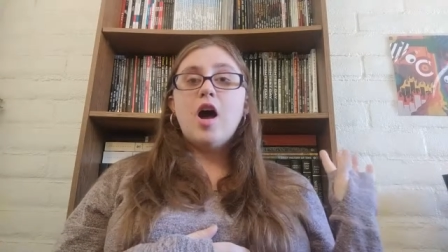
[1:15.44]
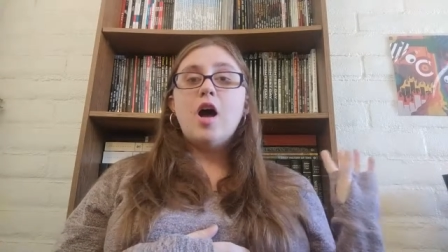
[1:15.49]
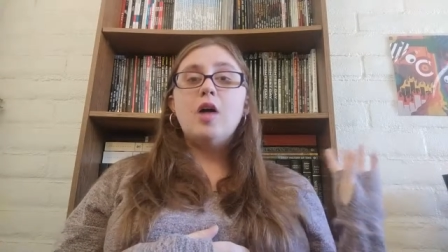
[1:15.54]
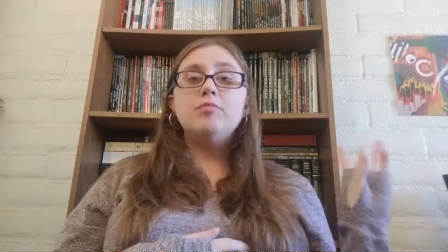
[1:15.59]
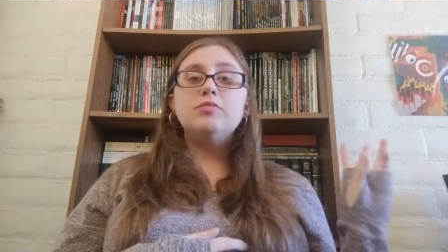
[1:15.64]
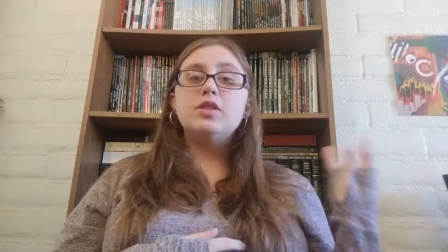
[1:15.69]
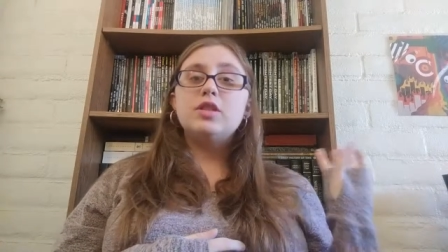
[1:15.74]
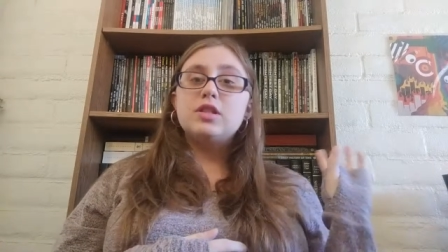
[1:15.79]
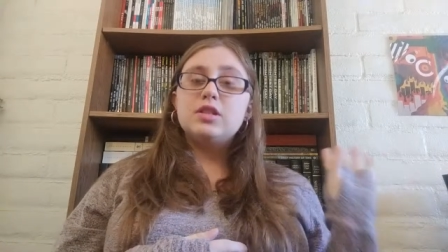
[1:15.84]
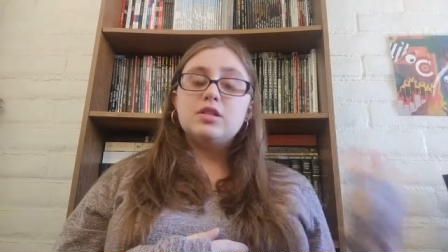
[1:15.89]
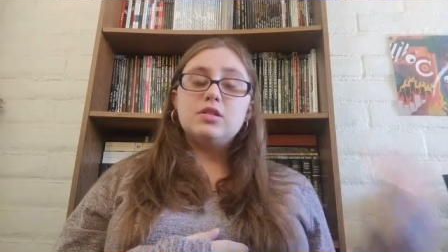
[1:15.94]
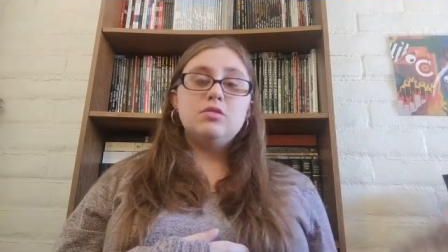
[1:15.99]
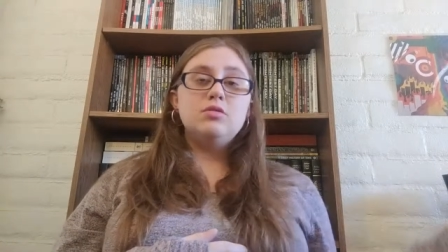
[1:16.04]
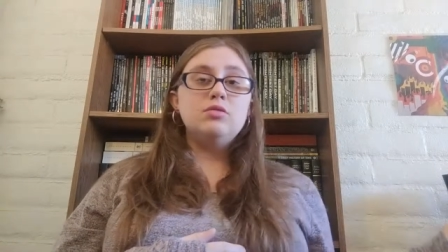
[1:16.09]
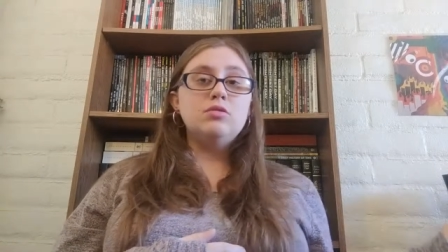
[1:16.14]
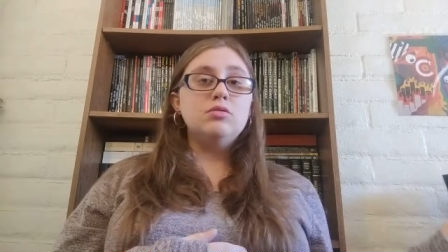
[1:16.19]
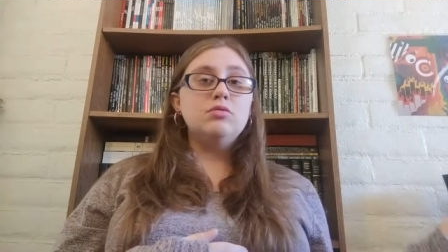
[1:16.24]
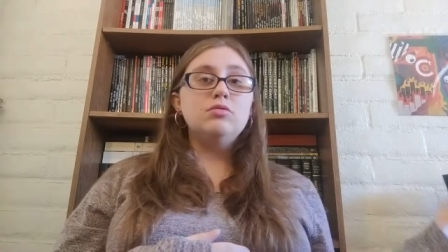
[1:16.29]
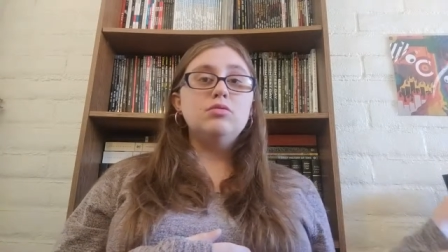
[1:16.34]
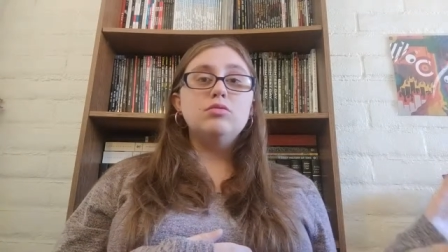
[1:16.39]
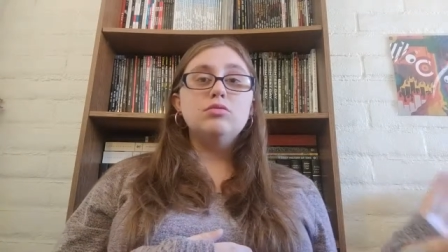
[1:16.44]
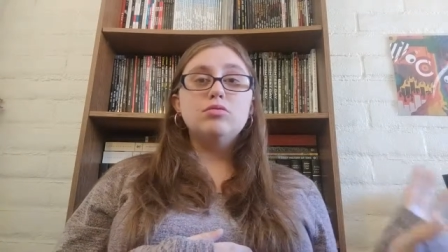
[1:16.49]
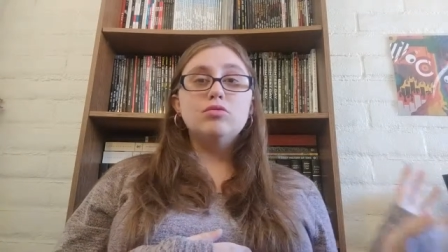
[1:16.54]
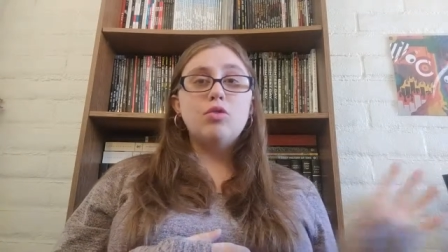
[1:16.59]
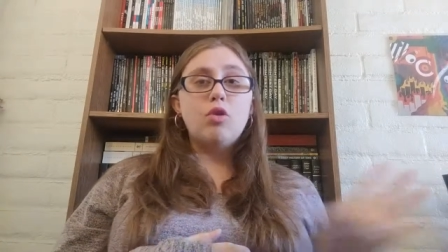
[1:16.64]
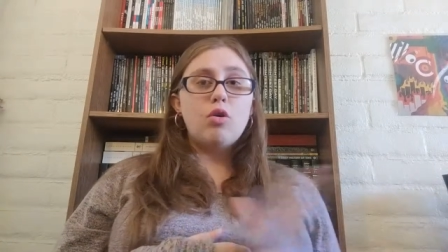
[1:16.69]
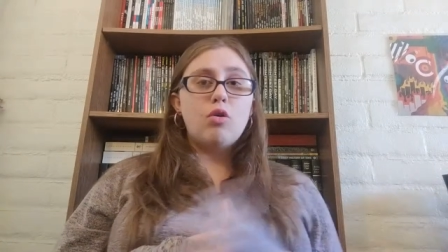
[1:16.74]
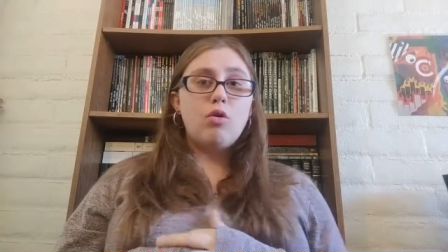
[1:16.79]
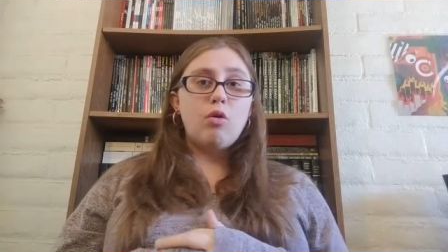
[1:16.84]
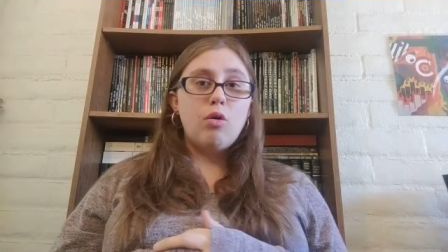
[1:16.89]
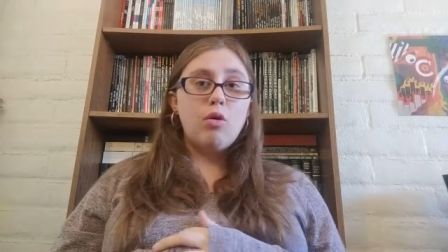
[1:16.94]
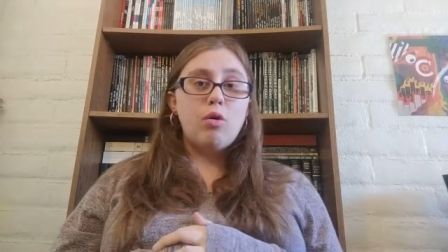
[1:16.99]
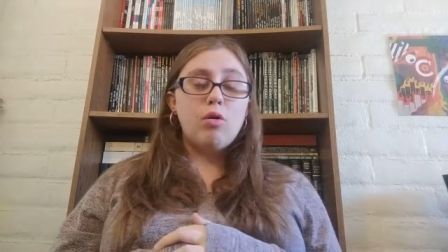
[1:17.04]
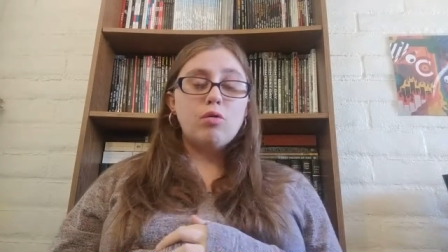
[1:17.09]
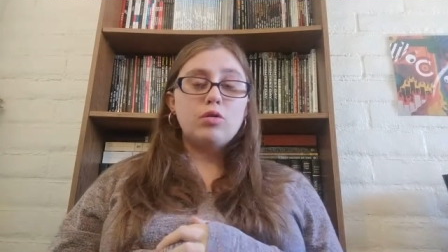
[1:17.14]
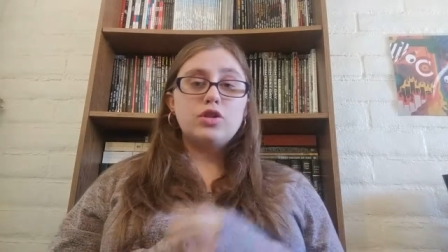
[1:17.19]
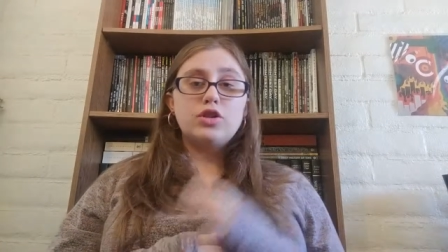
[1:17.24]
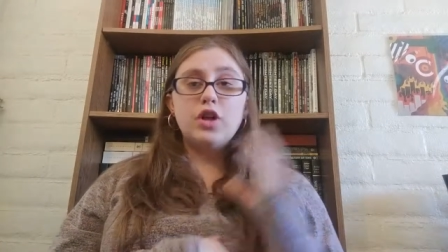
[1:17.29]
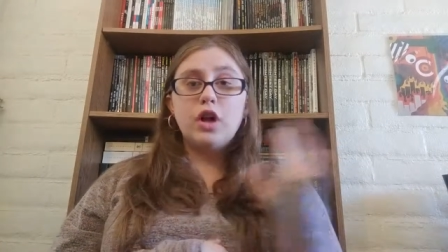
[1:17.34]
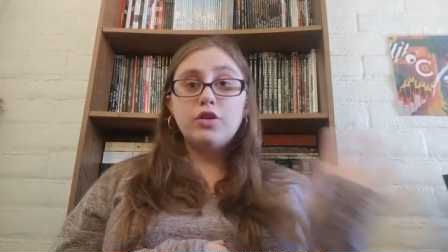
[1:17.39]
um, just to
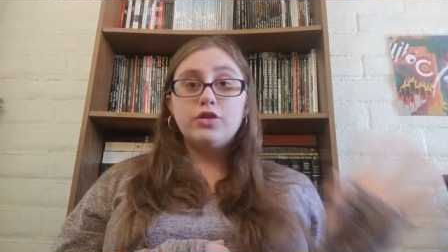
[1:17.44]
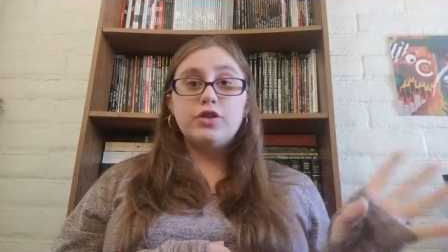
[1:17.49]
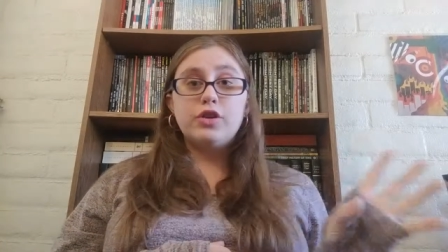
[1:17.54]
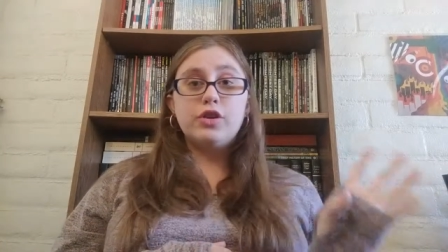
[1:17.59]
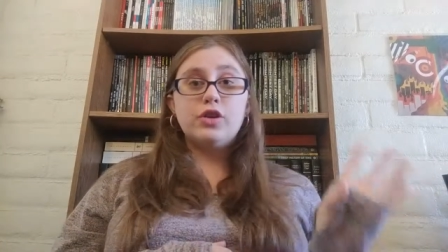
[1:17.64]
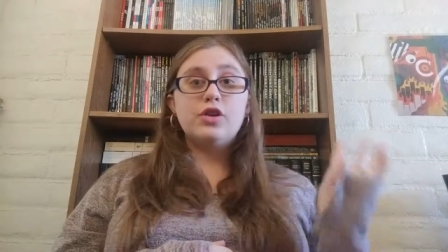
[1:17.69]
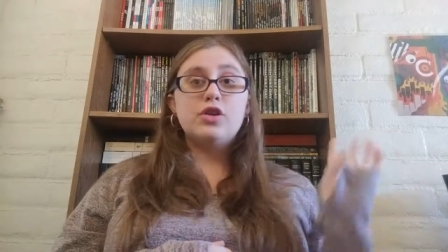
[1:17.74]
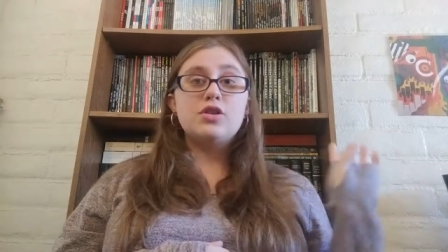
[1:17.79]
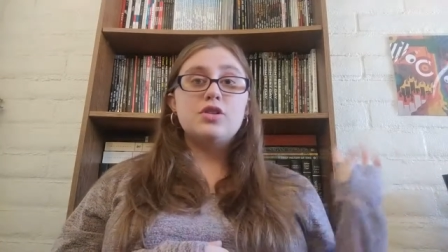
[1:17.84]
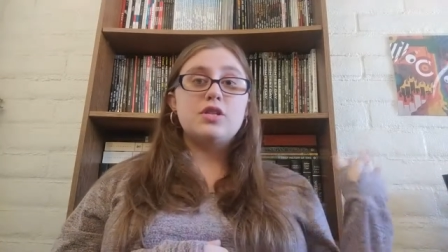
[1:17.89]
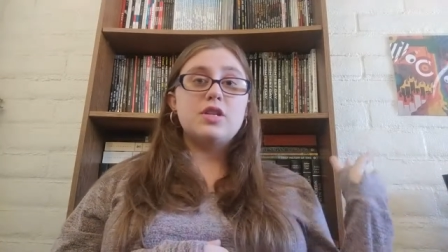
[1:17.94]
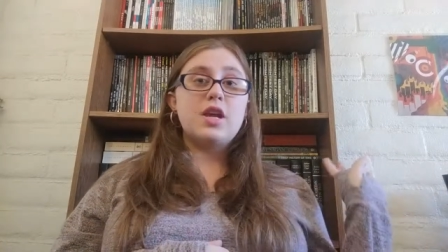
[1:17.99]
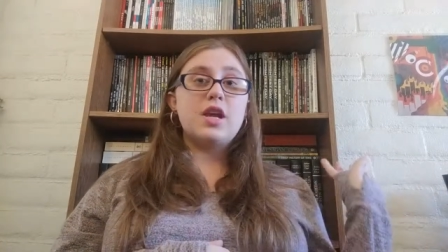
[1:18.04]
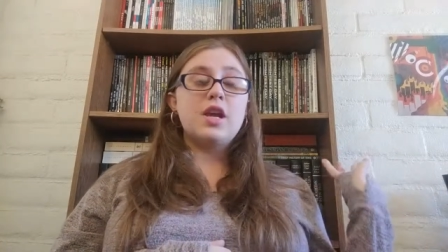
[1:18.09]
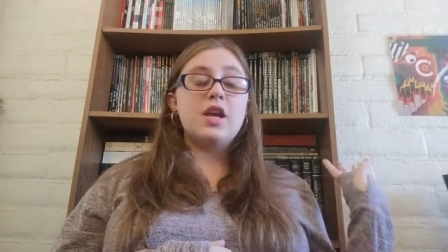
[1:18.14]
local shelters,